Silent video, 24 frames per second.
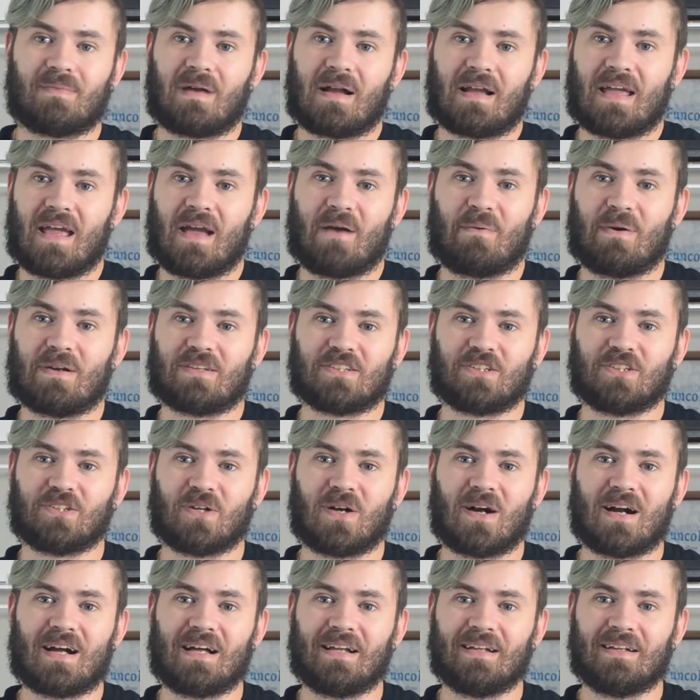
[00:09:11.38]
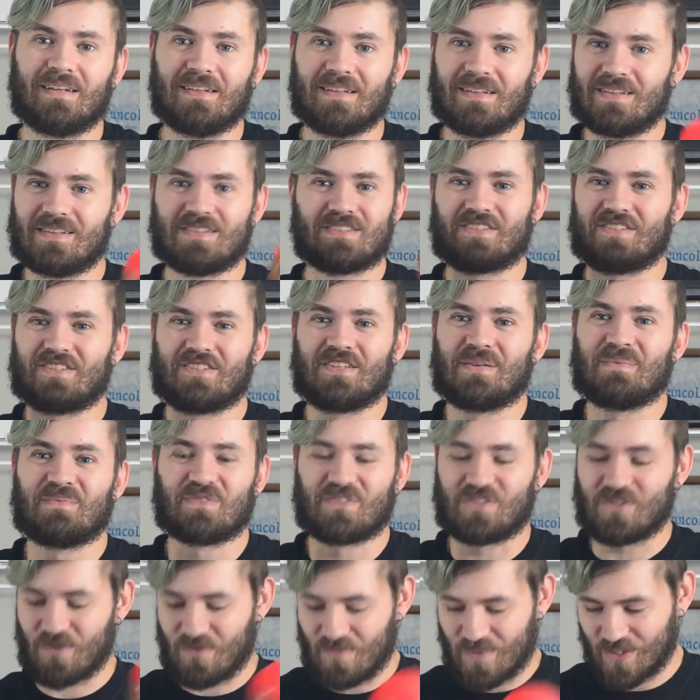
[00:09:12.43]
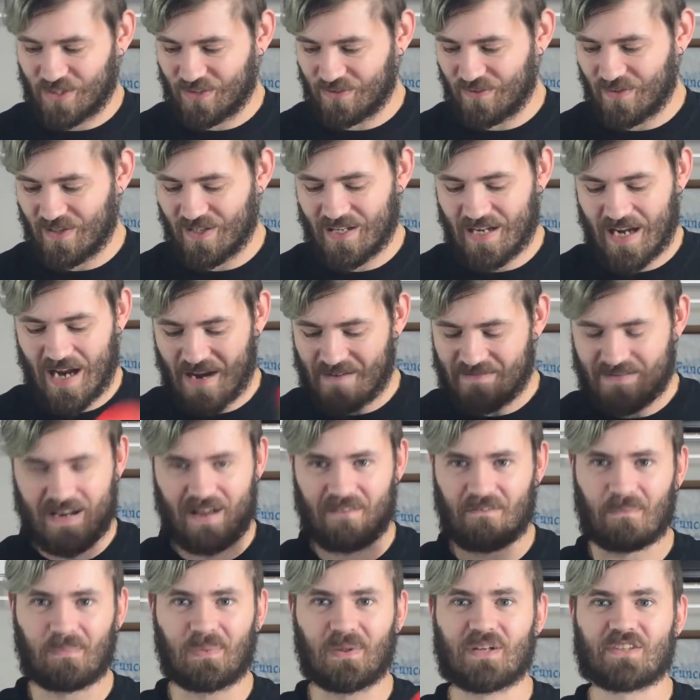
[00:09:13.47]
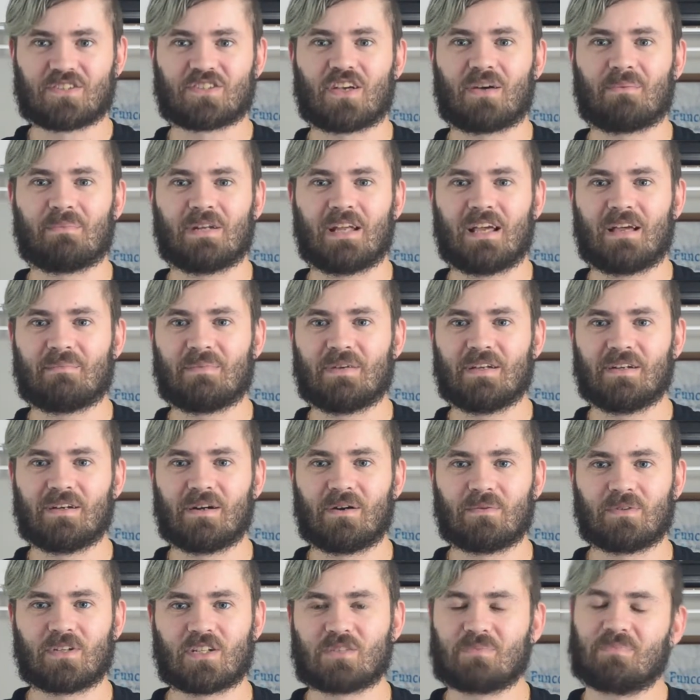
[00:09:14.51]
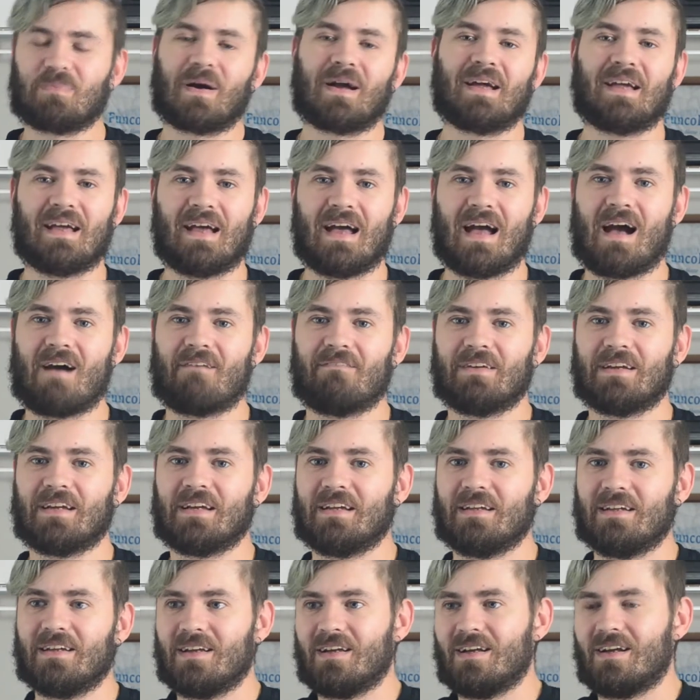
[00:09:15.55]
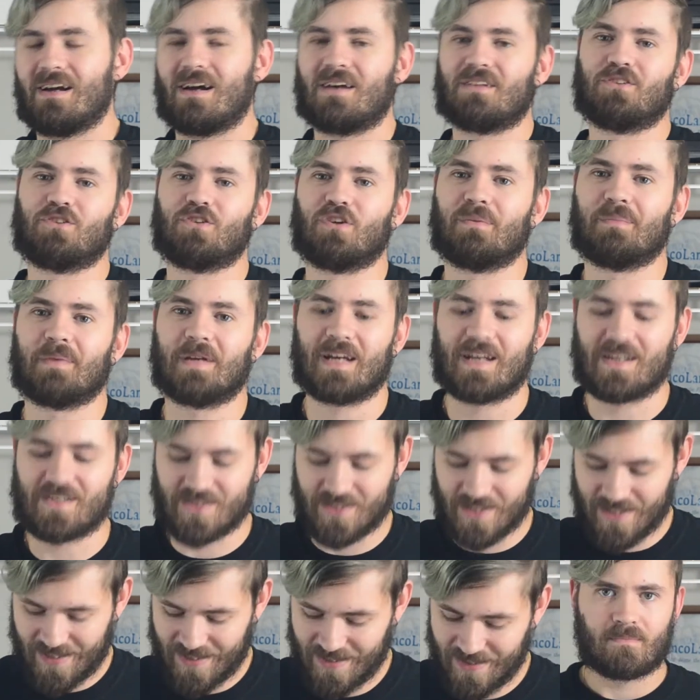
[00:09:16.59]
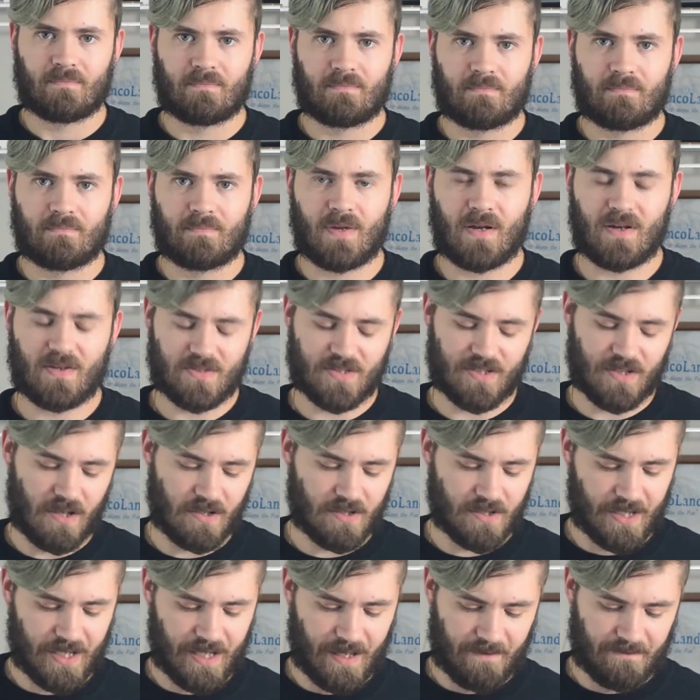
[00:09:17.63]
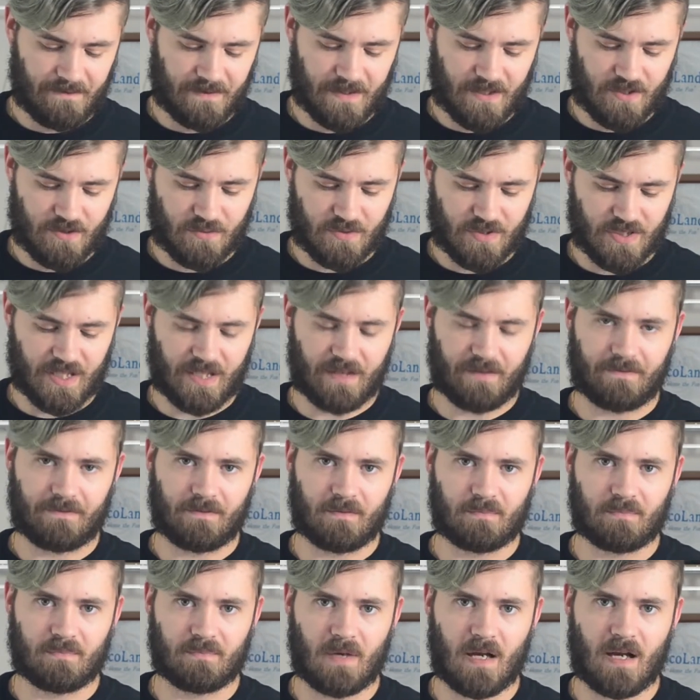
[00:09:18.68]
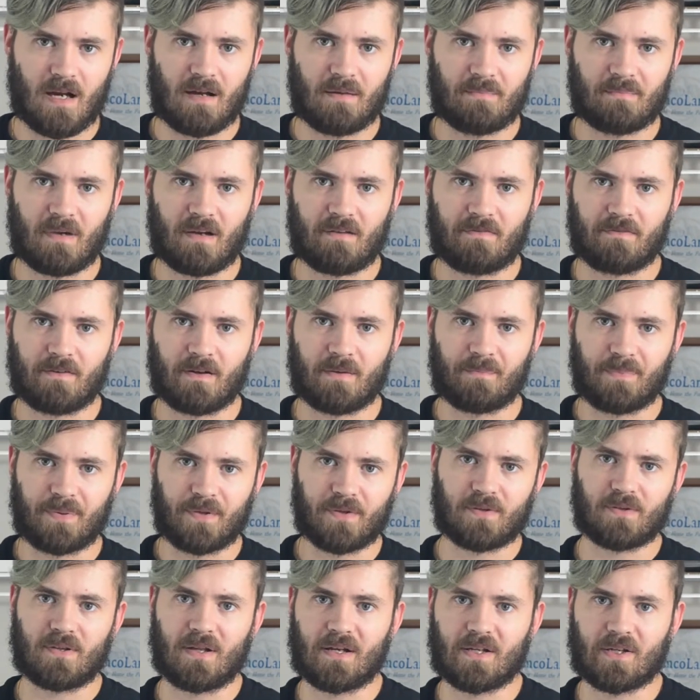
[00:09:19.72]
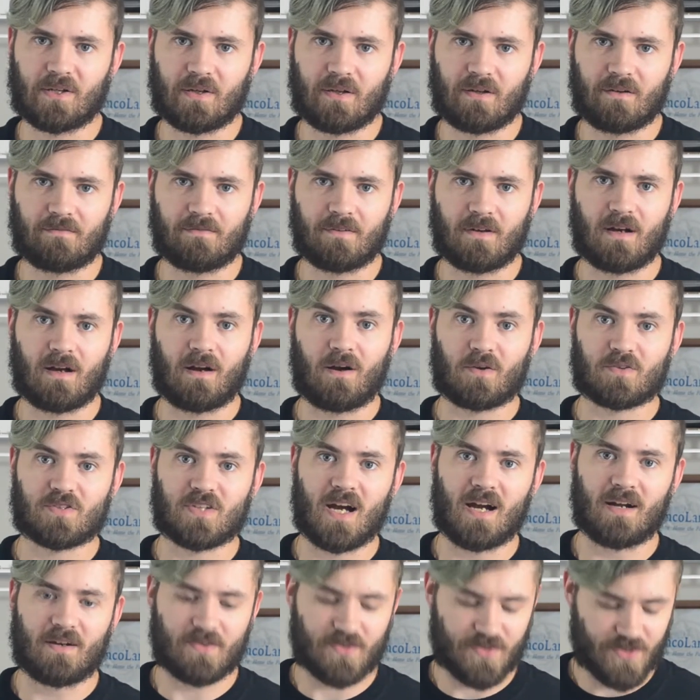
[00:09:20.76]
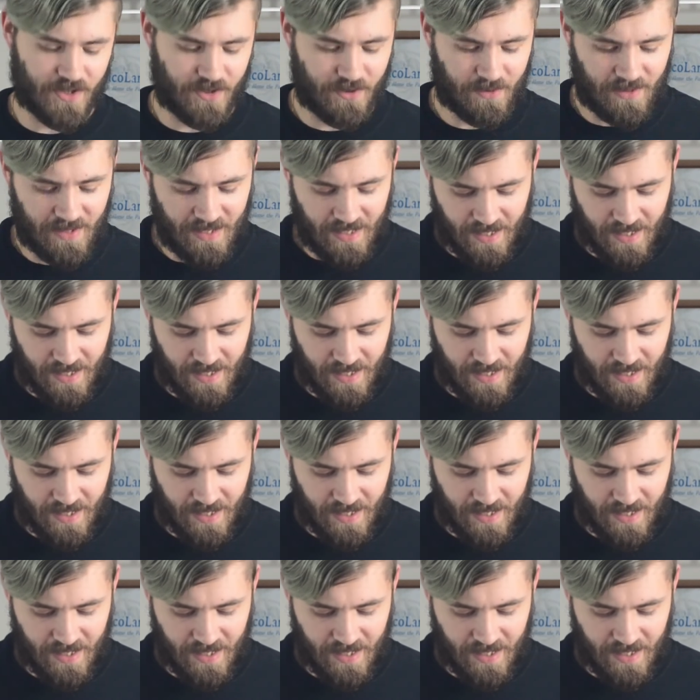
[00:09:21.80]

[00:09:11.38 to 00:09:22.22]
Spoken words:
Can't wait to try it. This seems so much fun. I've never played Sambad Amigo, despite having it on the Dreamcast. Now here's another gift, and this was a gift from my friend PureLighter of Otaku Zone.